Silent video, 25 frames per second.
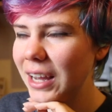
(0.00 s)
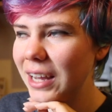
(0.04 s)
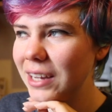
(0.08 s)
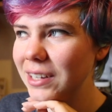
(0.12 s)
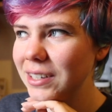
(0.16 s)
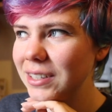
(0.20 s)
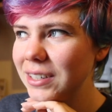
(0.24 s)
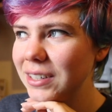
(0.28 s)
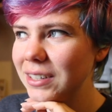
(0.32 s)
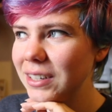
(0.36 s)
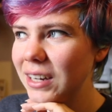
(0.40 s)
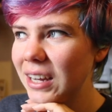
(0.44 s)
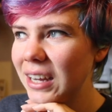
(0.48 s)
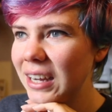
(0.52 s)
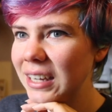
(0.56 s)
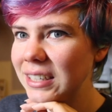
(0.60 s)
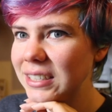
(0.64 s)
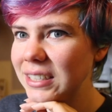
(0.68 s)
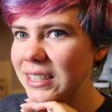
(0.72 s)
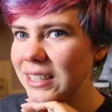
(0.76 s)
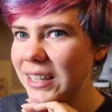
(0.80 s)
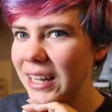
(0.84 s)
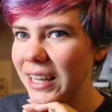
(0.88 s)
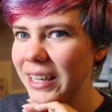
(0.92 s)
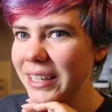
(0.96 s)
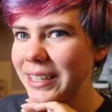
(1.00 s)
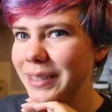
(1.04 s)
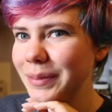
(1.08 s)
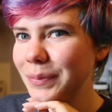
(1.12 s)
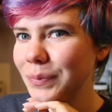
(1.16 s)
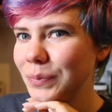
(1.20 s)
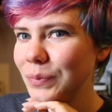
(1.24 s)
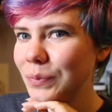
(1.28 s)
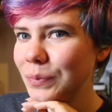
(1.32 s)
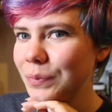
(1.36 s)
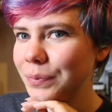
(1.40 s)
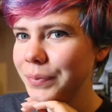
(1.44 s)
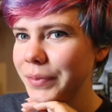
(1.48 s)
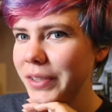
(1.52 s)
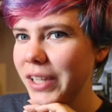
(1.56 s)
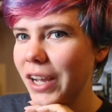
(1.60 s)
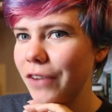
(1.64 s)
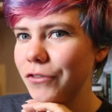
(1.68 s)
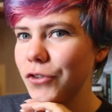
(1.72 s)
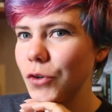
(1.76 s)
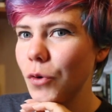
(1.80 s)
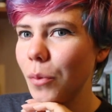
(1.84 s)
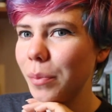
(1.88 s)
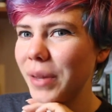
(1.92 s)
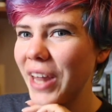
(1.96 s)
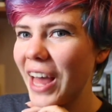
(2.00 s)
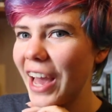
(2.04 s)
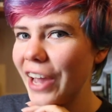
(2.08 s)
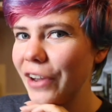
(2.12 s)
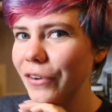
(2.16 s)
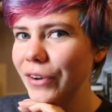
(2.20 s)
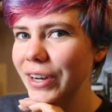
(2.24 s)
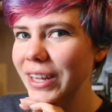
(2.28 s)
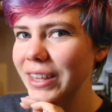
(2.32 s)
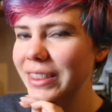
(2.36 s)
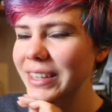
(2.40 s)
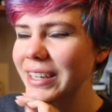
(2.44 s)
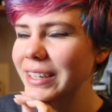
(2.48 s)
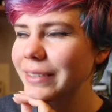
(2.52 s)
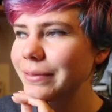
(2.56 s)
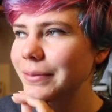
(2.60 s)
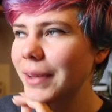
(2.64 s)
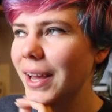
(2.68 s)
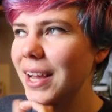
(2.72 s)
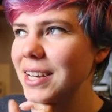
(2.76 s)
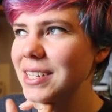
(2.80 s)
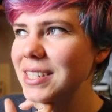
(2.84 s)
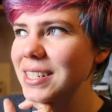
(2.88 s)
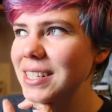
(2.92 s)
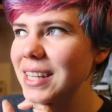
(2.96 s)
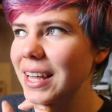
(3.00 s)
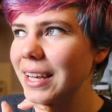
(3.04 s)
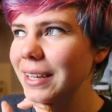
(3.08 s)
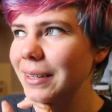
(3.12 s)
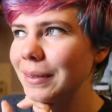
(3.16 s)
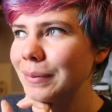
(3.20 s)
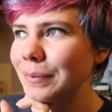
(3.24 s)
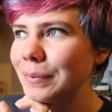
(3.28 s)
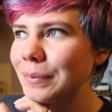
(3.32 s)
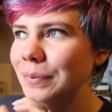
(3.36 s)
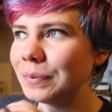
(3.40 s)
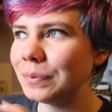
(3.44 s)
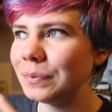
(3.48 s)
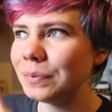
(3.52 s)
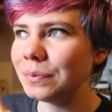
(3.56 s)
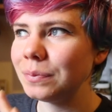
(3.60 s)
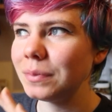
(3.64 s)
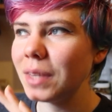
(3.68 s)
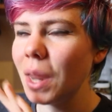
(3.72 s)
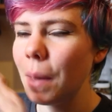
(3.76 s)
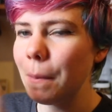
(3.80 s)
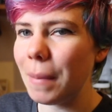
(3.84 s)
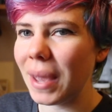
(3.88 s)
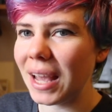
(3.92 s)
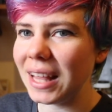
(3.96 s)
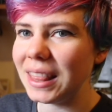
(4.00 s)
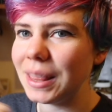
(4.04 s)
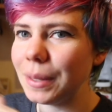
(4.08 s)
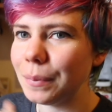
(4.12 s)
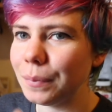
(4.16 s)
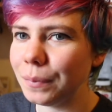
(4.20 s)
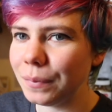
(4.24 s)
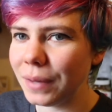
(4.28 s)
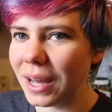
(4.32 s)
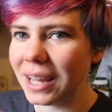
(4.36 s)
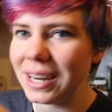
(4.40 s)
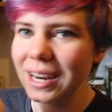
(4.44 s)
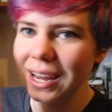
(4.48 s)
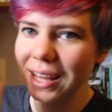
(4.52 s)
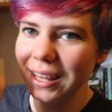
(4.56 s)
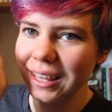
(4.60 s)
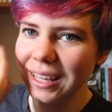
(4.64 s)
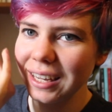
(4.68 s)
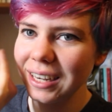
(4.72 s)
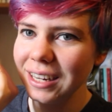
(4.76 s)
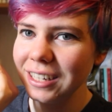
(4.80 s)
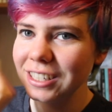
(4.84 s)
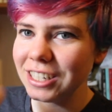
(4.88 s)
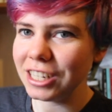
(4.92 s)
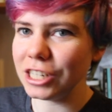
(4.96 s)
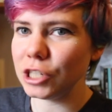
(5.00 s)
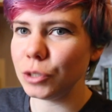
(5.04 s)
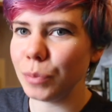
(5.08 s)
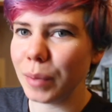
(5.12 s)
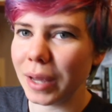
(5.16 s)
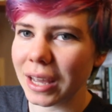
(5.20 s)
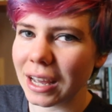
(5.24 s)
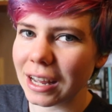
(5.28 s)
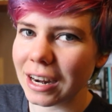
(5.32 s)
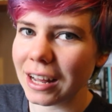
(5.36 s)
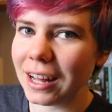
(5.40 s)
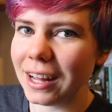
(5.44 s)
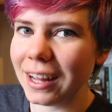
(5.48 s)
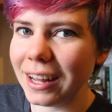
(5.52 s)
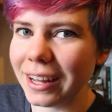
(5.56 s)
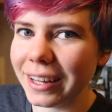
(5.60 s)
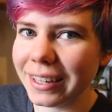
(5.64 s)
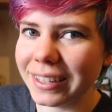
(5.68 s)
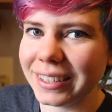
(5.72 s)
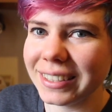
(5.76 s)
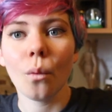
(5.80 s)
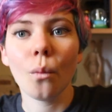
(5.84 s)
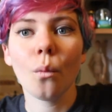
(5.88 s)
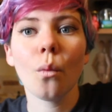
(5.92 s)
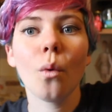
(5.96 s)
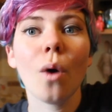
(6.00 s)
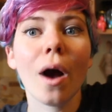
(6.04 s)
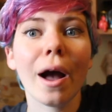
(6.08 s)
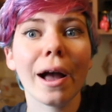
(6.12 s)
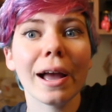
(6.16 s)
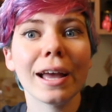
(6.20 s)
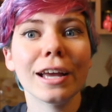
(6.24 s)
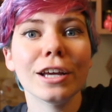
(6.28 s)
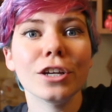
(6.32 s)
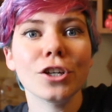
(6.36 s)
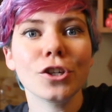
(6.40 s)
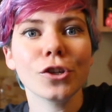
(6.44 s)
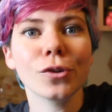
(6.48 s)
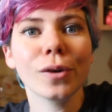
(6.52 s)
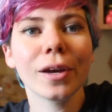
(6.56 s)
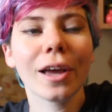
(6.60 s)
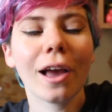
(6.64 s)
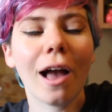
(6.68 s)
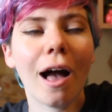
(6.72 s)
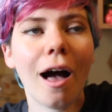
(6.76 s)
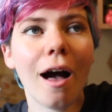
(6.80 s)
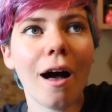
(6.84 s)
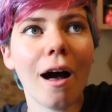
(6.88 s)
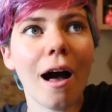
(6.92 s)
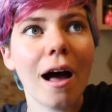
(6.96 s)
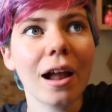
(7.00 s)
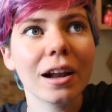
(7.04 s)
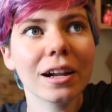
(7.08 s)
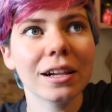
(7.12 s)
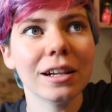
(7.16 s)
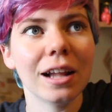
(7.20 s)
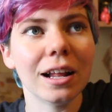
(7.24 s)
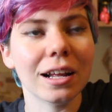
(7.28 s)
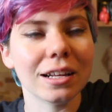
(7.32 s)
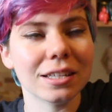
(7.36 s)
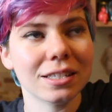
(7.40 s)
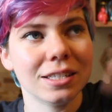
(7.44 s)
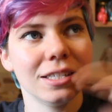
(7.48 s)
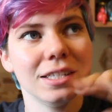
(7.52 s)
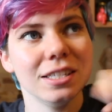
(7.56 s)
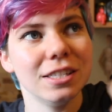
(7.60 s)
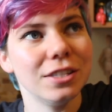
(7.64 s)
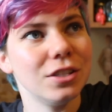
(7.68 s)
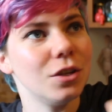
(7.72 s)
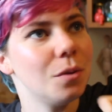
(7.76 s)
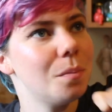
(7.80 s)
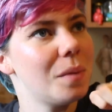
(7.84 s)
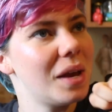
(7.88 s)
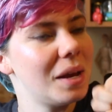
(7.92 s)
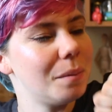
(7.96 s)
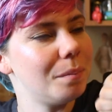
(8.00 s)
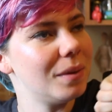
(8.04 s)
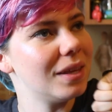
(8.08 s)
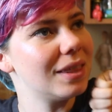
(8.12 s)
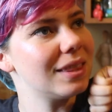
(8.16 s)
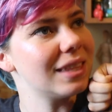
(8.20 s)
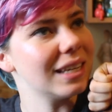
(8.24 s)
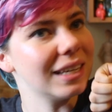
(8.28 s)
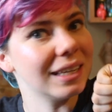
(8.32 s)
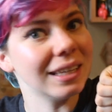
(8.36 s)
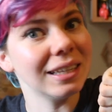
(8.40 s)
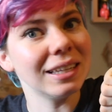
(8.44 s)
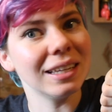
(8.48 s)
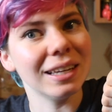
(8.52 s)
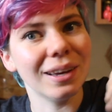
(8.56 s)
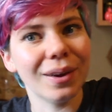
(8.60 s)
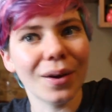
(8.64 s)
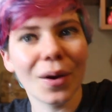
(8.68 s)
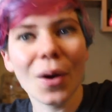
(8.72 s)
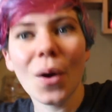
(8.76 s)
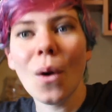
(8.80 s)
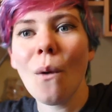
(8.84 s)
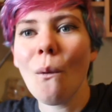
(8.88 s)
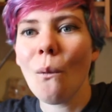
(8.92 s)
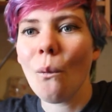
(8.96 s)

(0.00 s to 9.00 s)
and I didn't like have to apply or anything. I just like paid them and now they're gonna teach me how to art. Why are you doing art classes, you may be thinking?